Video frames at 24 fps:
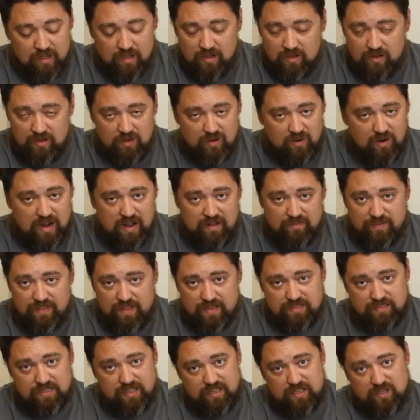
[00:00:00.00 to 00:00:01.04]
You don't have
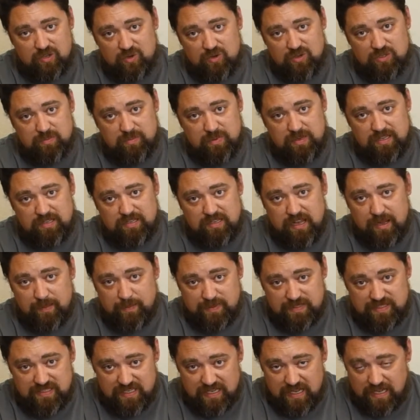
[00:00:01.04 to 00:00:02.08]
things like USB
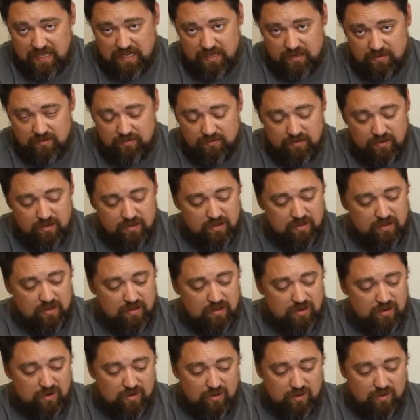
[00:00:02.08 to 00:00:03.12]
Type-C.
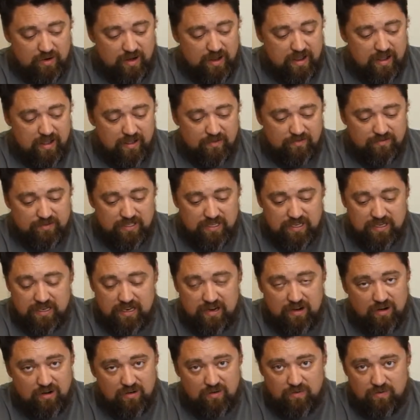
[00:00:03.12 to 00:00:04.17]
You don't have
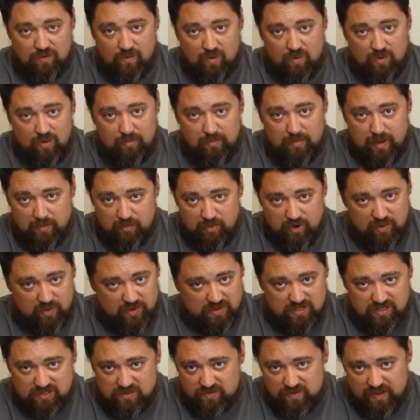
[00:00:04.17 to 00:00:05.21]
DDR4 memory,
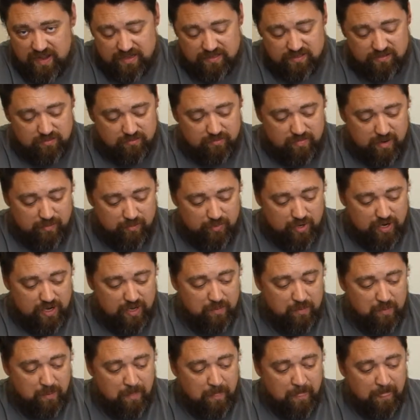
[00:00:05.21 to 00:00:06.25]
which is faster memory.